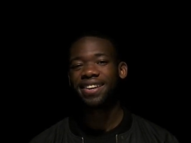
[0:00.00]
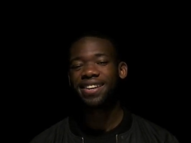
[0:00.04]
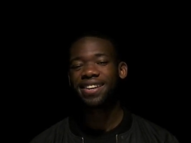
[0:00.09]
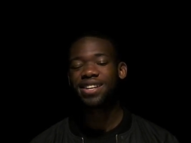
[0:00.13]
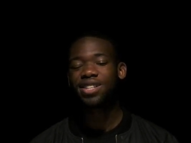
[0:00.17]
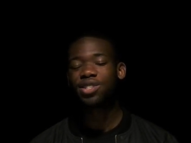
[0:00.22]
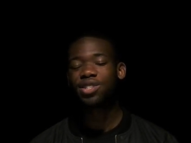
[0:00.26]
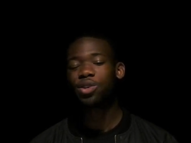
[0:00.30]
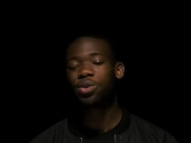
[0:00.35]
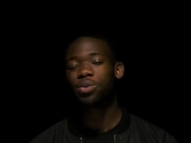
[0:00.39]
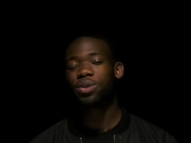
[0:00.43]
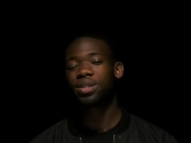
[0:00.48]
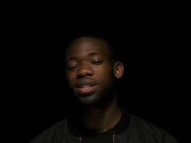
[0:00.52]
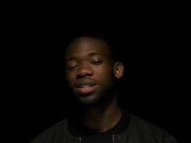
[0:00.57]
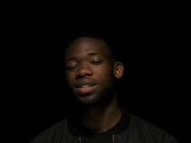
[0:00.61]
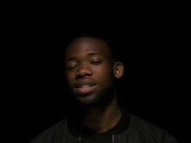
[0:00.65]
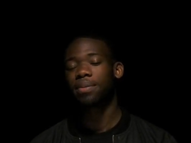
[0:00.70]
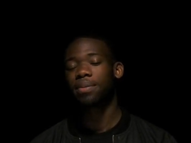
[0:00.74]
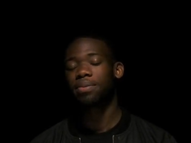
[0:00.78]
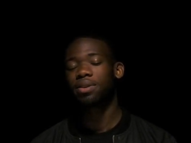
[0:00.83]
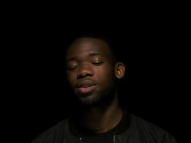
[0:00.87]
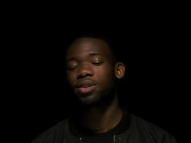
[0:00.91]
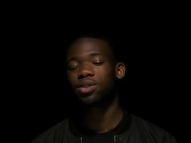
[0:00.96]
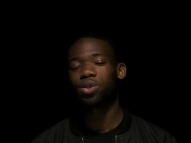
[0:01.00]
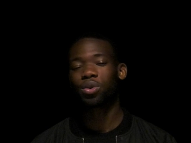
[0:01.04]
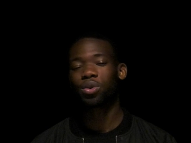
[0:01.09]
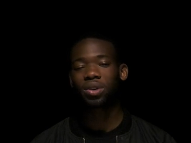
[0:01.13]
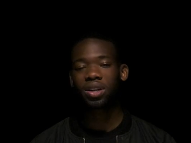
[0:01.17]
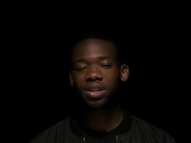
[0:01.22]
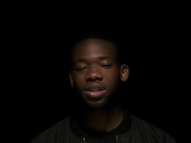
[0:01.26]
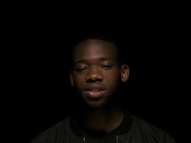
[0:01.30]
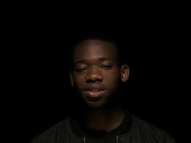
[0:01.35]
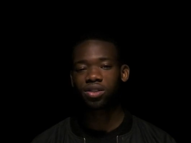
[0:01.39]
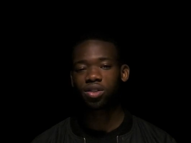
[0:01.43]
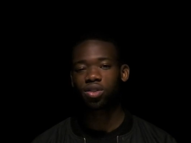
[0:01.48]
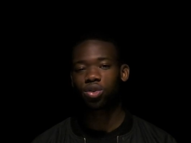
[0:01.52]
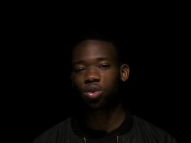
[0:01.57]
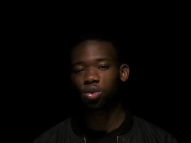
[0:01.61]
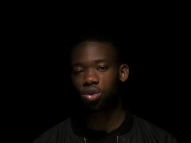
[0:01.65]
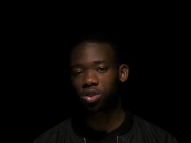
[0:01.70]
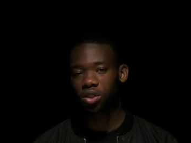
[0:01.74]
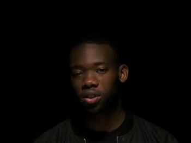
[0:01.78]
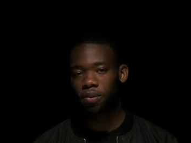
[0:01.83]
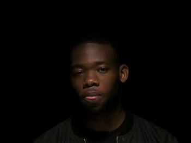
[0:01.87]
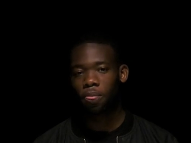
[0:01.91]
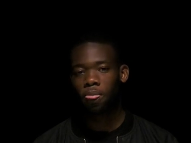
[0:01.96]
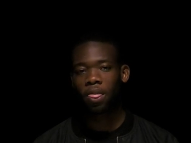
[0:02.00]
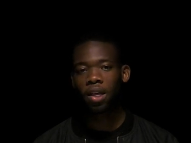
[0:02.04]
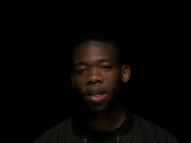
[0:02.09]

He too was accepted into an institution.